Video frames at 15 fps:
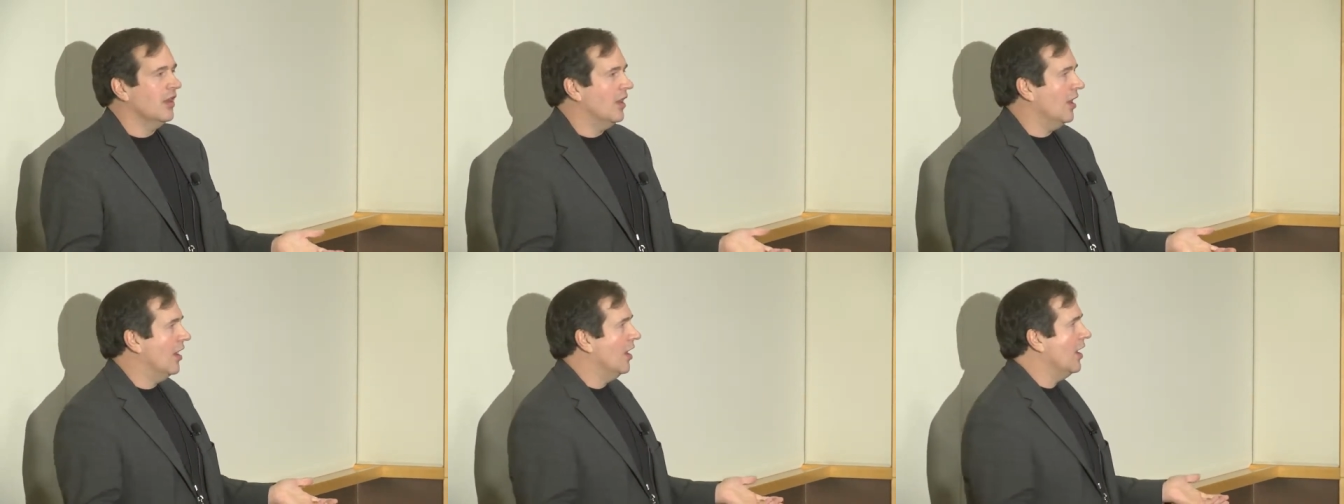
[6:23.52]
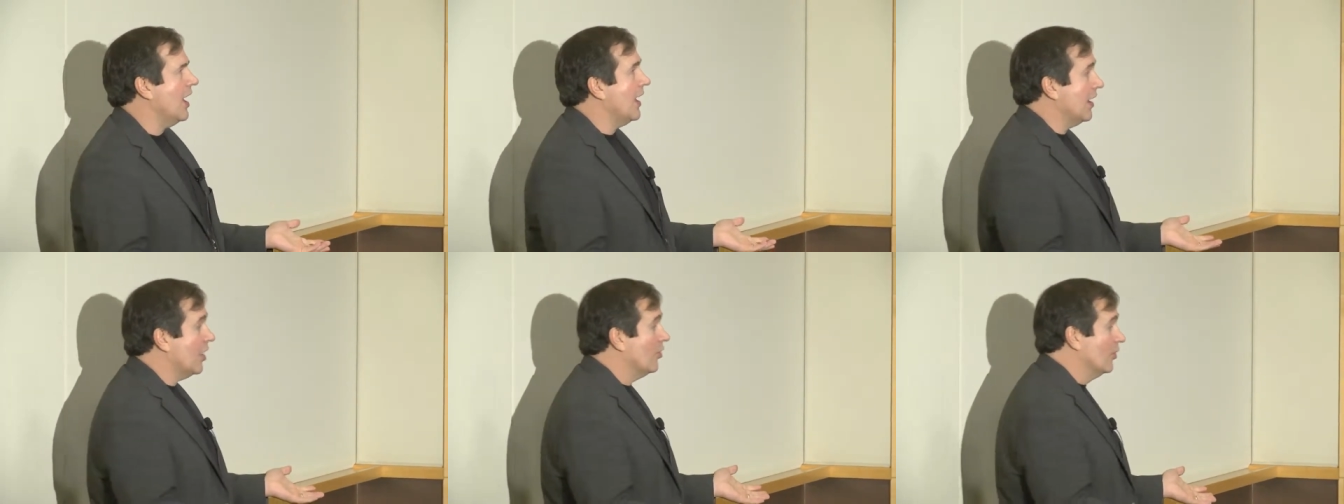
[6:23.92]

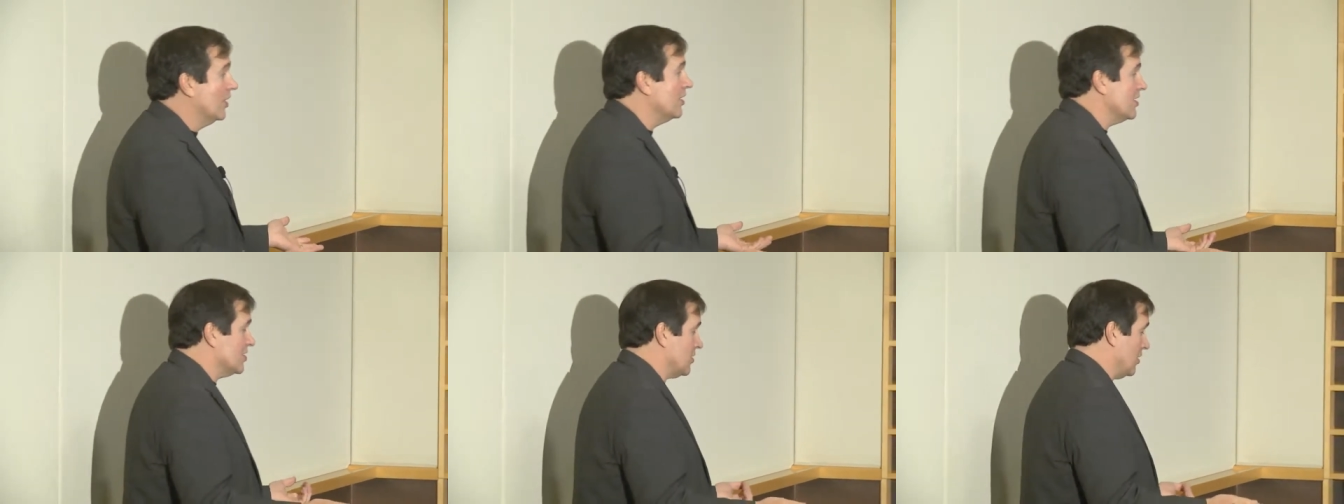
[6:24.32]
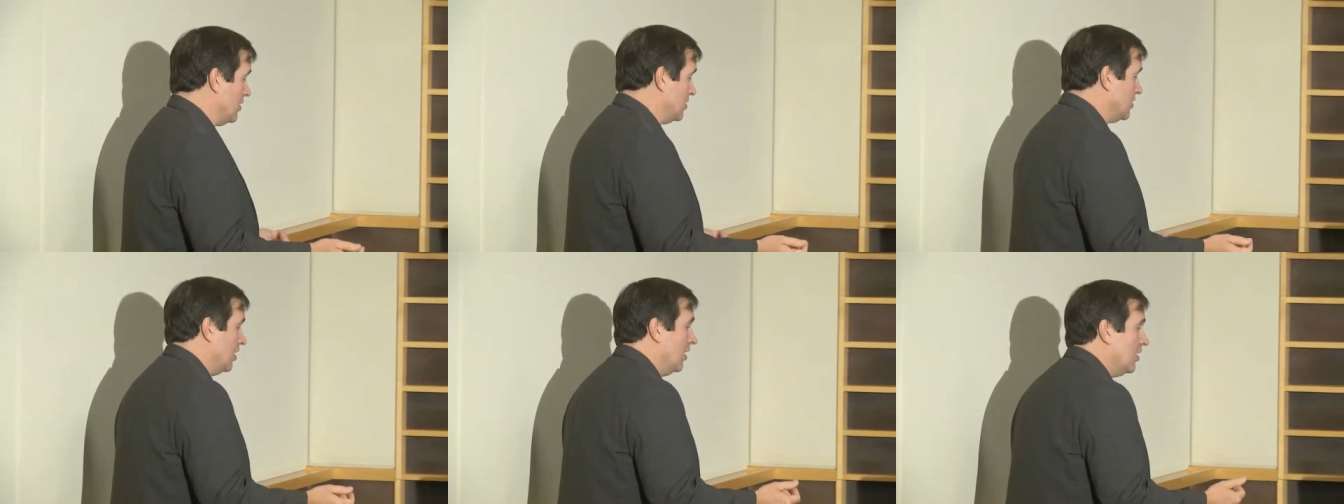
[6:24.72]
and I really
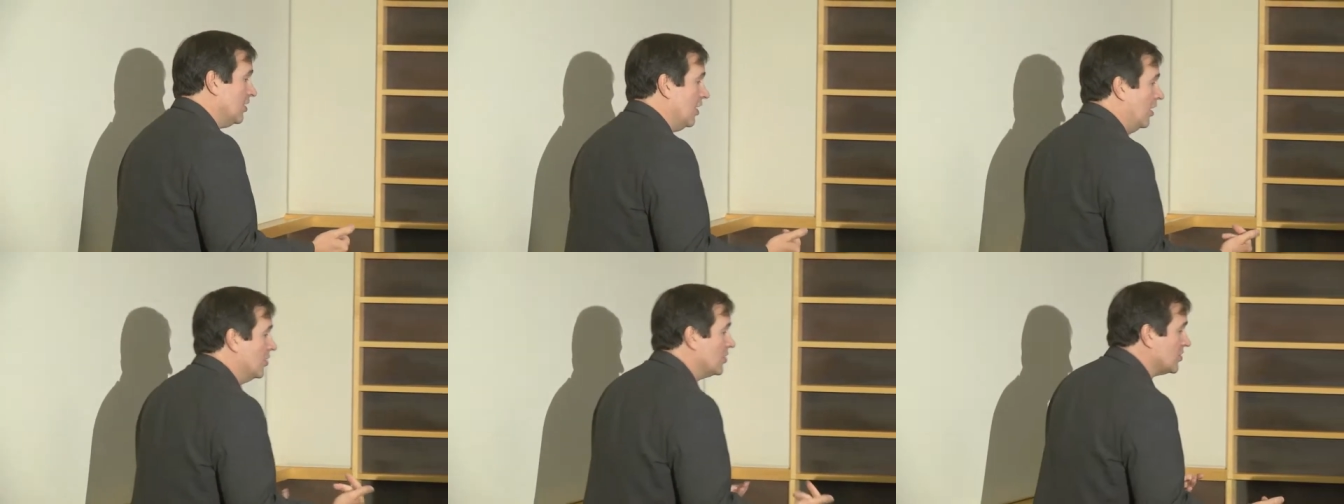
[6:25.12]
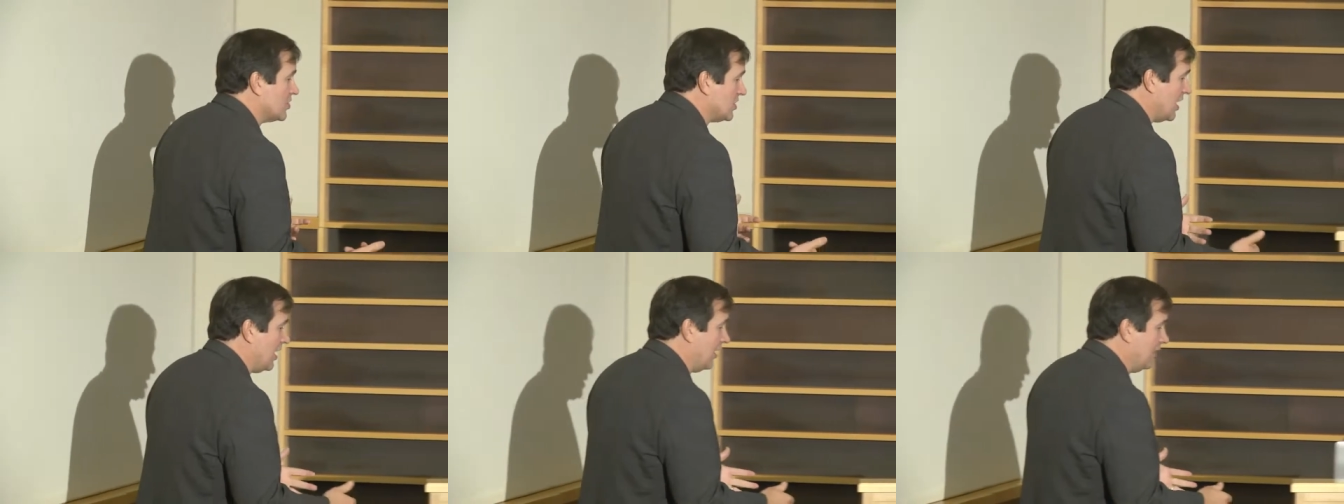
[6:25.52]
started to
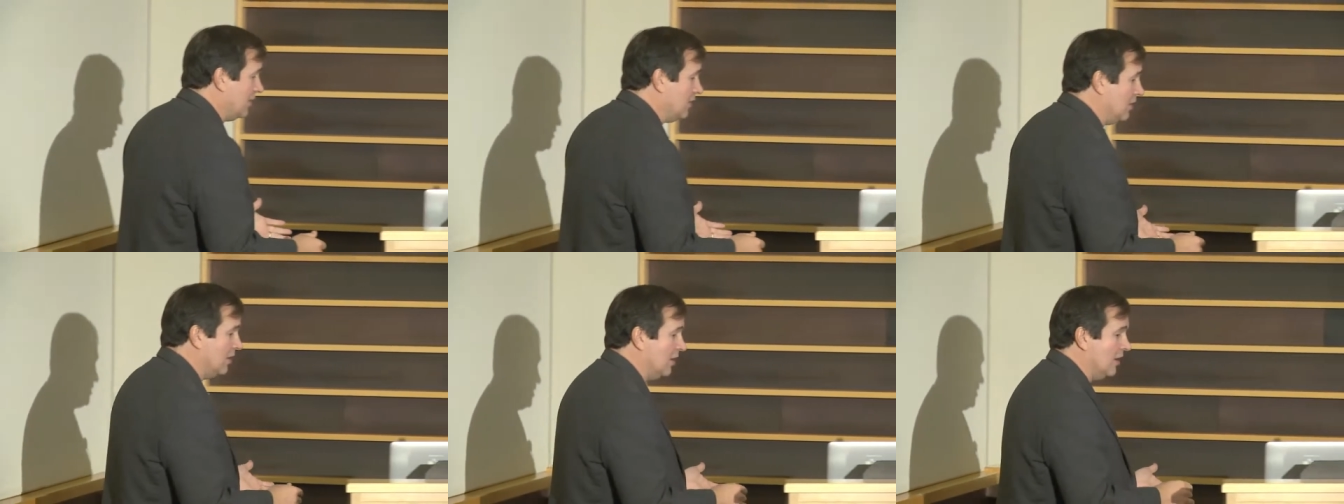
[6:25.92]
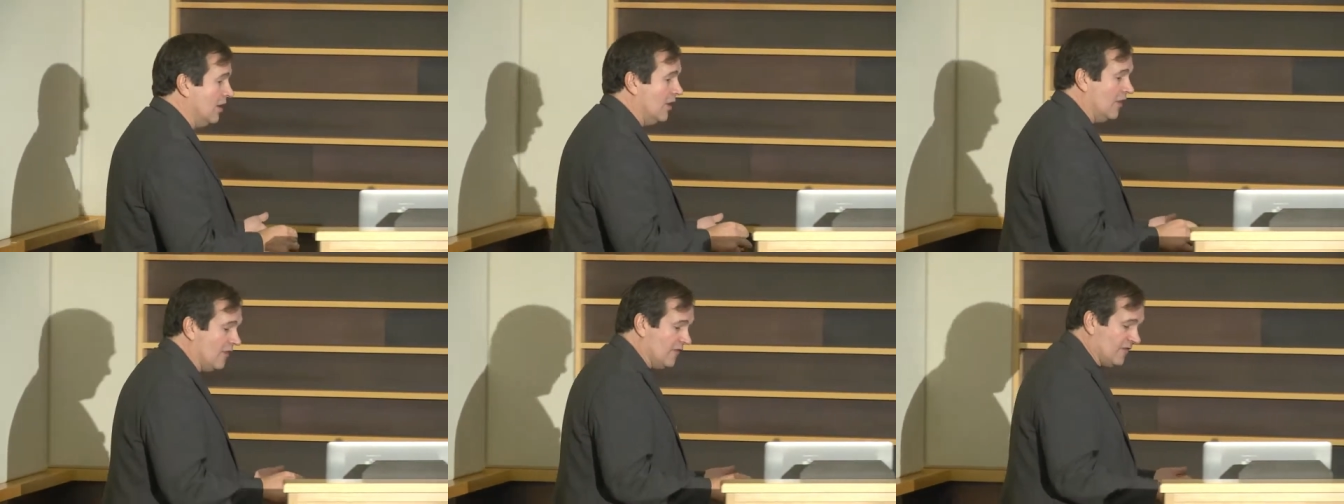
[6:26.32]
understand
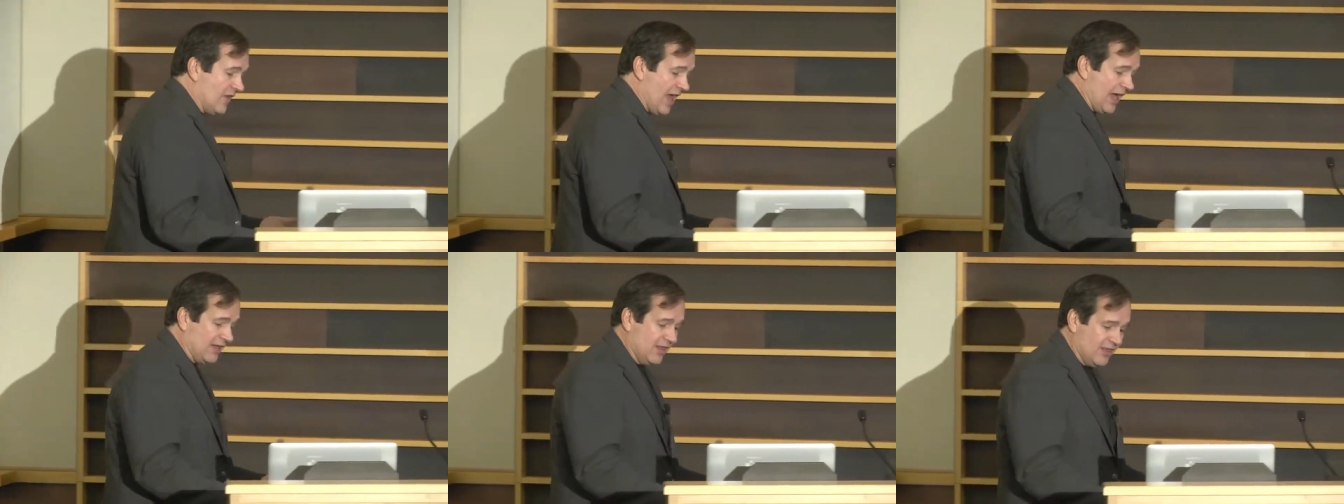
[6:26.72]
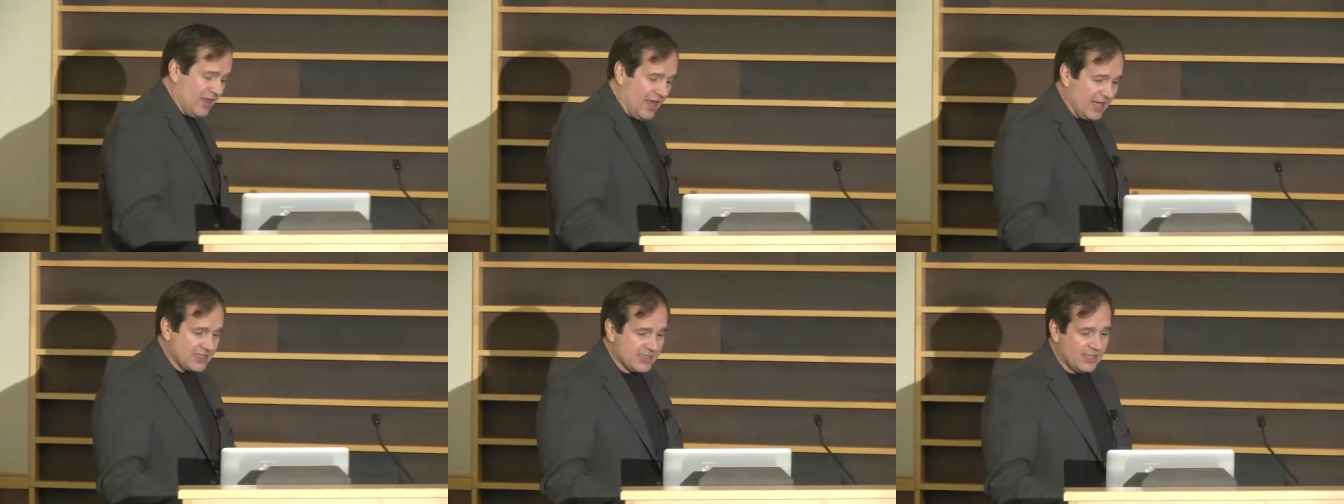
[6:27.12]
the fact
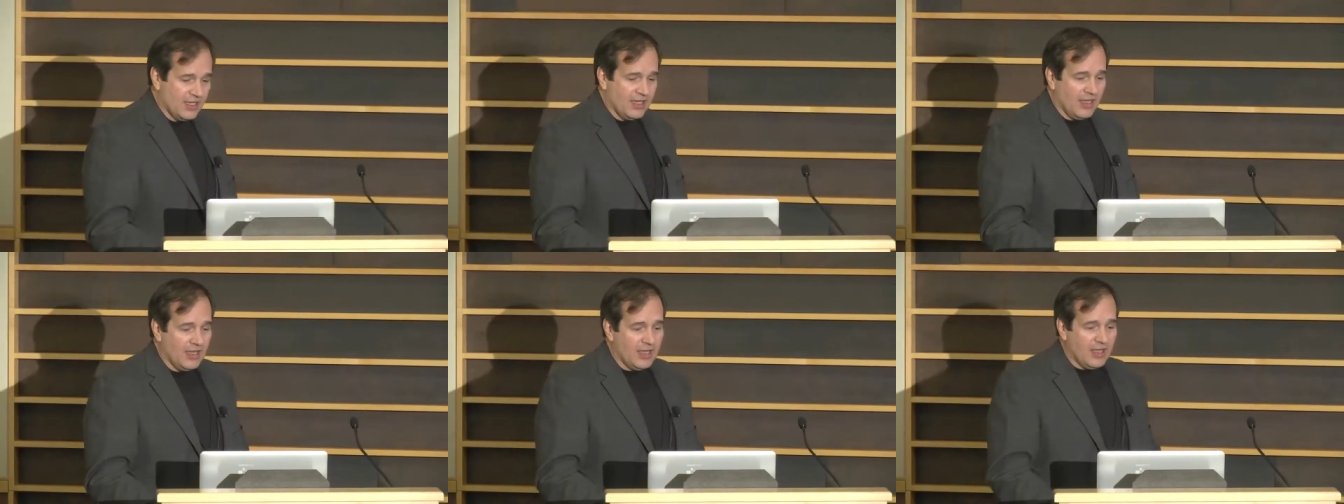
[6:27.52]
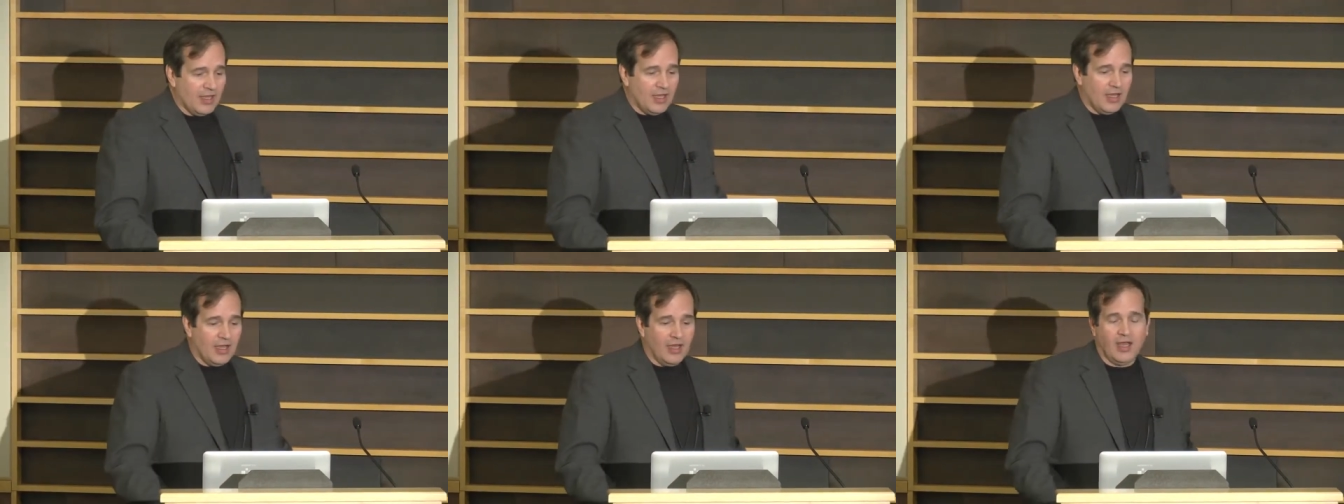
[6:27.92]
that
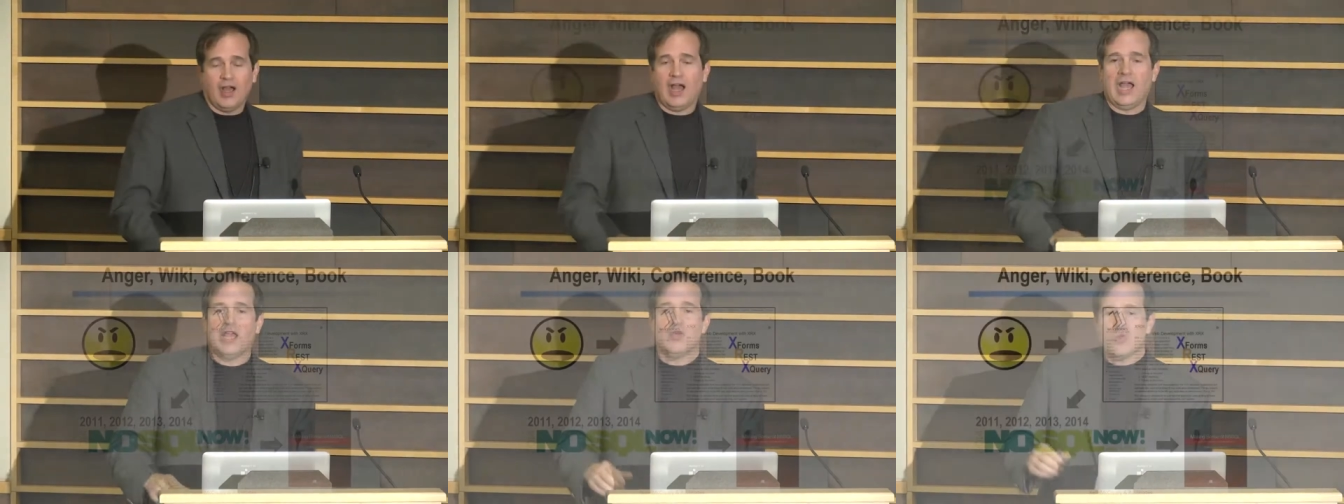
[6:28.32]
I